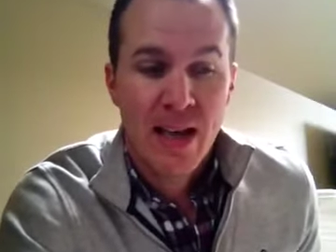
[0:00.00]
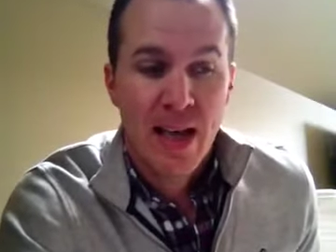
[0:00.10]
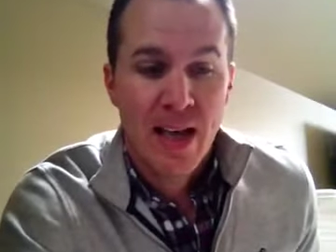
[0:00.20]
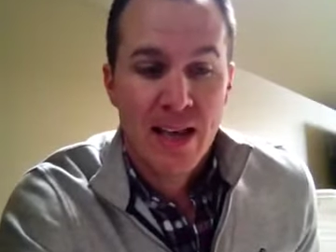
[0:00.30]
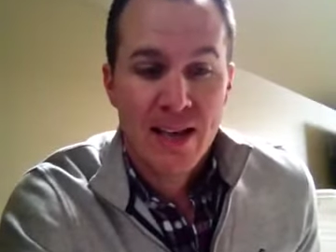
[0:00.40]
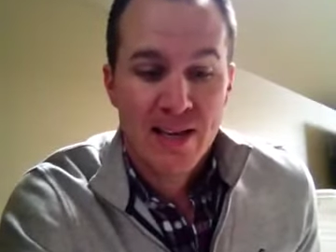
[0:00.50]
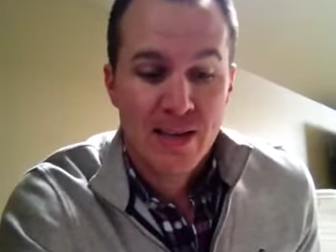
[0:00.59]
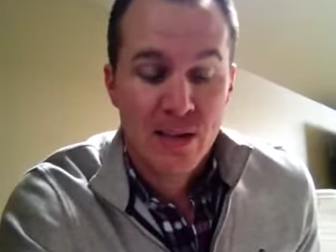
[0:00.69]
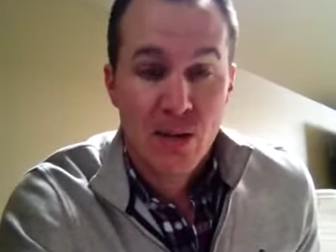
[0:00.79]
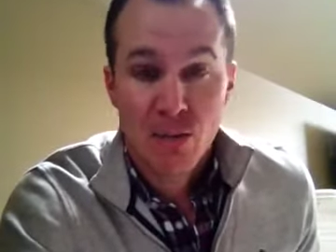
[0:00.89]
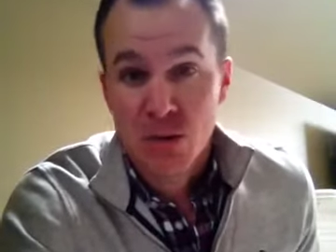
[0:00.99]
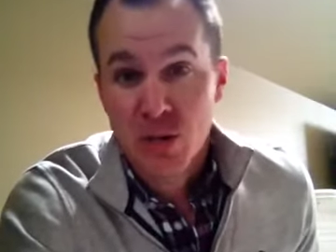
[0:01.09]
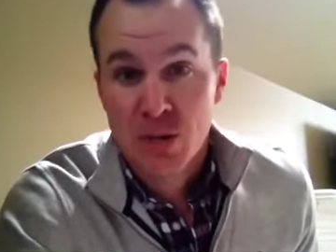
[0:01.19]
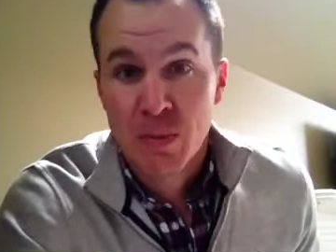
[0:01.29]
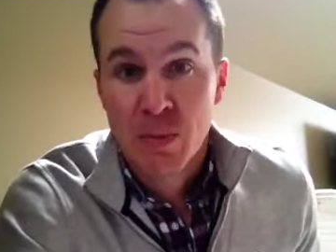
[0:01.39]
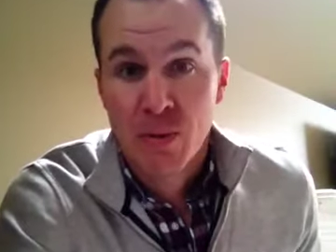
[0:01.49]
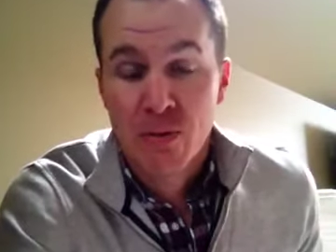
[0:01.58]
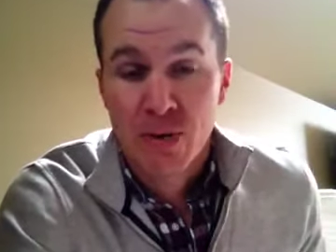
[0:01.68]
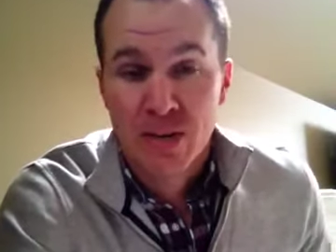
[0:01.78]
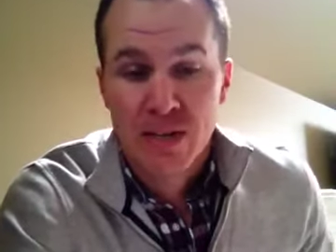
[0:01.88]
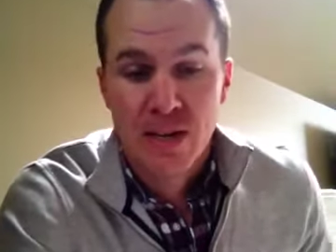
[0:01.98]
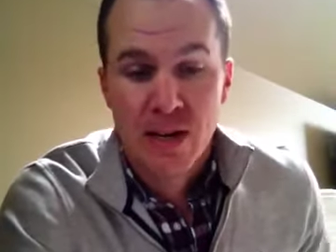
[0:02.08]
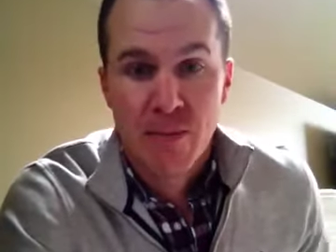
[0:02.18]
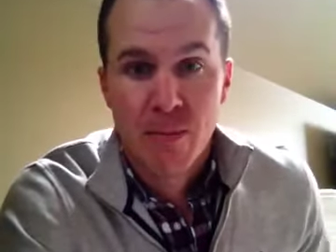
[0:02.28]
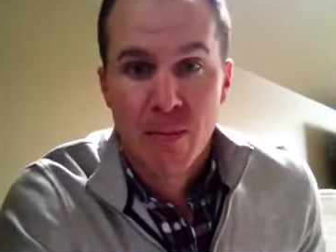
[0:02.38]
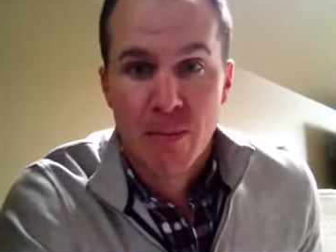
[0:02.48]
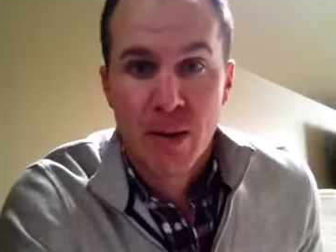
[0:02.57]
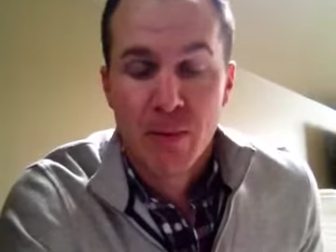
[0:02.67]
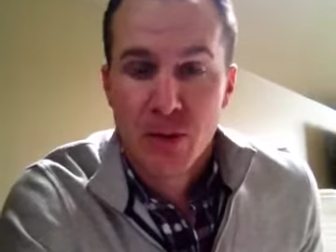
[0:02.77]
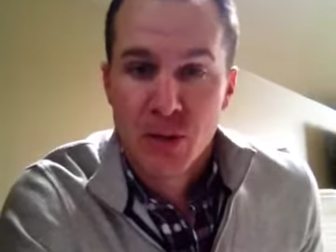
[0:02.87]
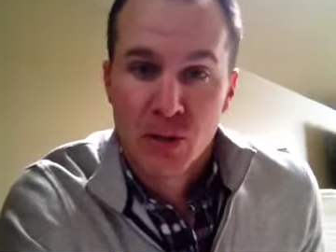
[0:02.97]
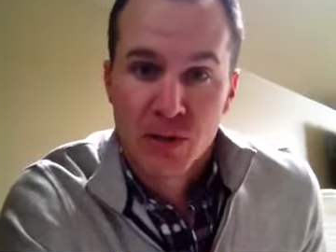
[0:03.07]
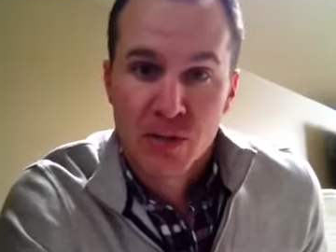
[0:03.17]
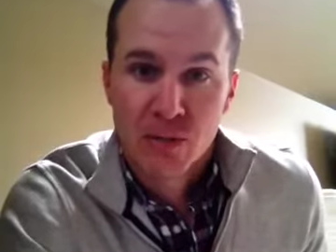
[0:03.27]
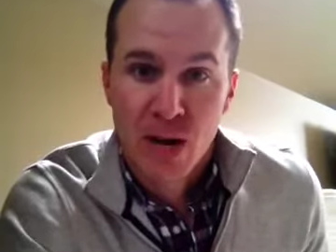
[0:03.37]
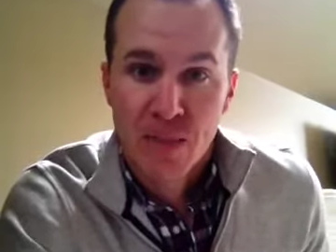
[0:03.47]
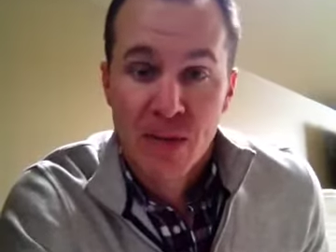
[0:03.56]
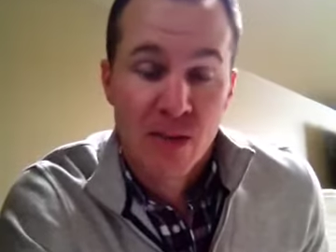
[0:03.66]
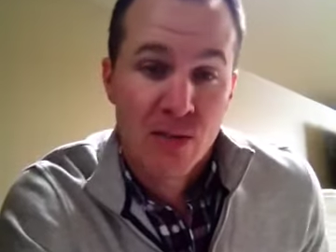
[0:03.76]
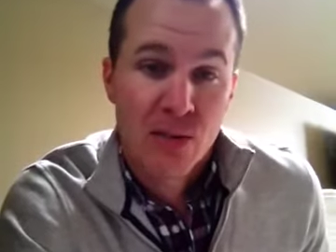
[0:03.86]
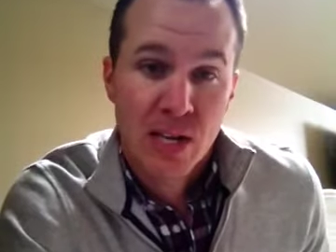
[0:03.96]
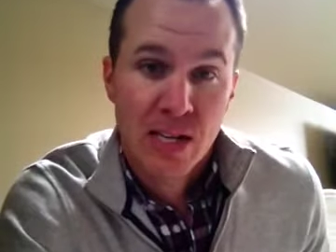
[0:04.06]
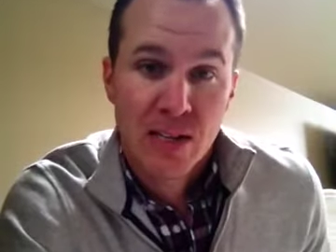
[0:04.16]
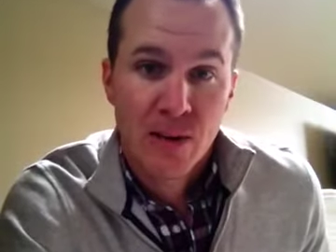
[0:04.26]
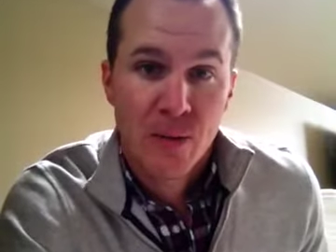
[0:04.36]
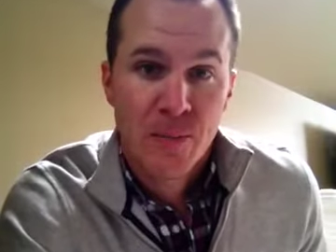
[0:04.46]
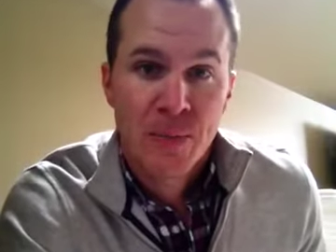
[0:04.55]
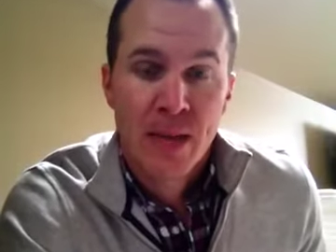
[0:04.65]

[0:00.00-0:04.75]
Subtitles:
And the result has been perfect. My blood sugars have dropped, and they've stayed low.